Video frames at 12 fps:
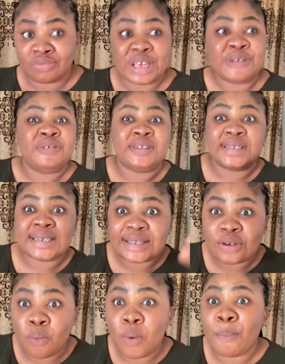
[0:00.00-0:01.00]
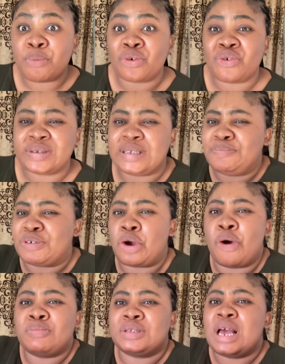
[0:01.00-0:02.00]
if you see someone progress, you
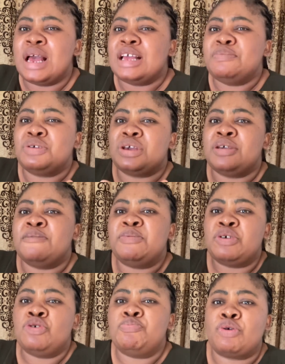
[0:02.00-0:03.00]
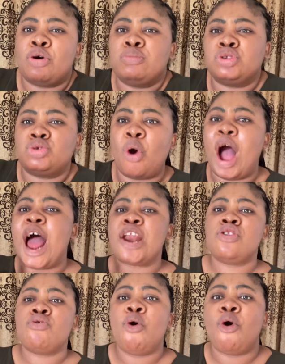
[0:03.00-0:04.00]
become so
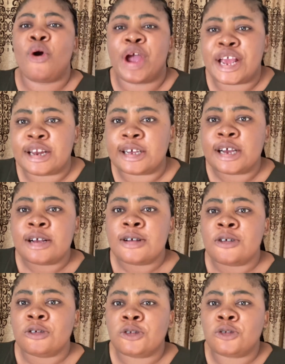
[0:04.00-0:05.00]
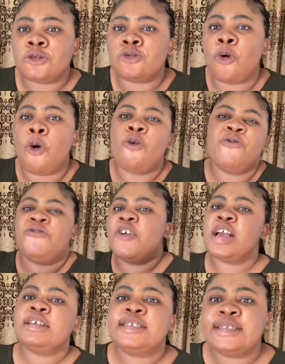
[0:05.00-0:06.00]
annoying, so
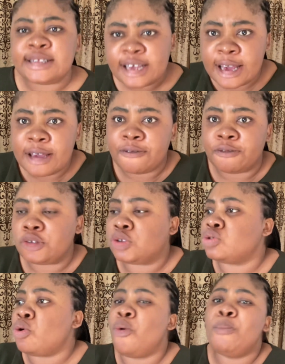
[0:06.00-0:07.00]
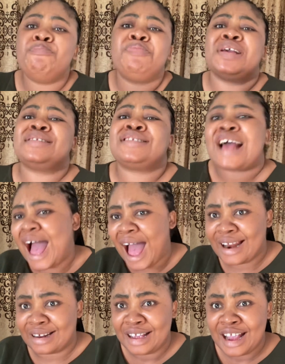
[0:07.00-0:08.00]
offensive, so bitter
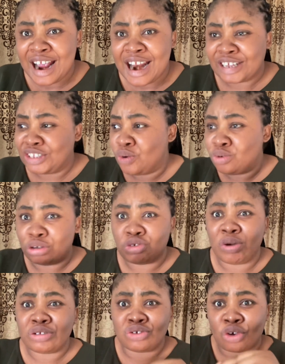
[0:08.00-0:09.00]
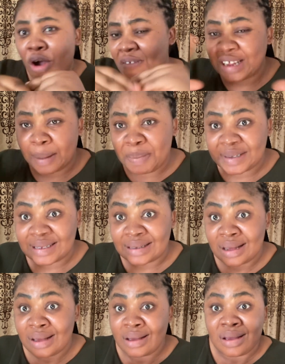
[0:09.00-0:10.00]
that you just want to cover that person.
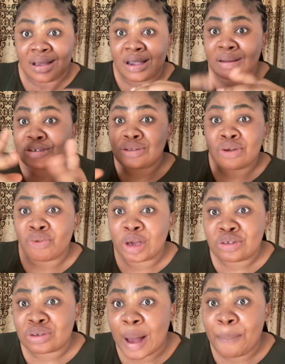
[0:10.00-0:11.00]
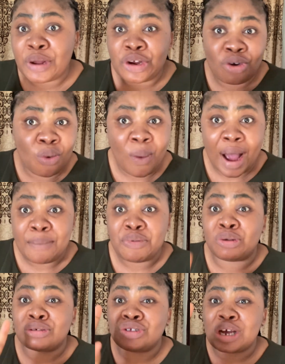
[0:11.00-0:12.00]
It is not going to happen. You know why?
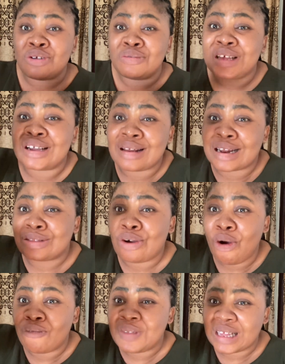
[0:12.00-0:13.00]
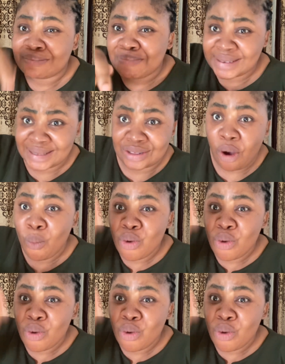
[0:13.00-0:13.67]
Because you are not the creator of that person.